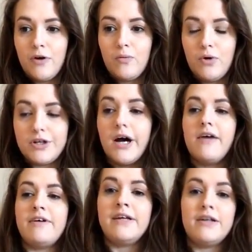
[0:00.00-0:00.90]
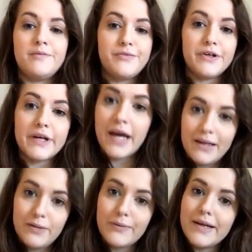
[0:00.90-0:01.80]
Would I have ended up doing it
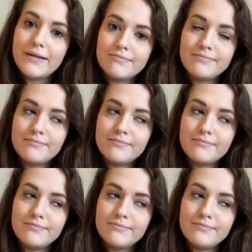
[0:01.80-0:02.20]
anyway?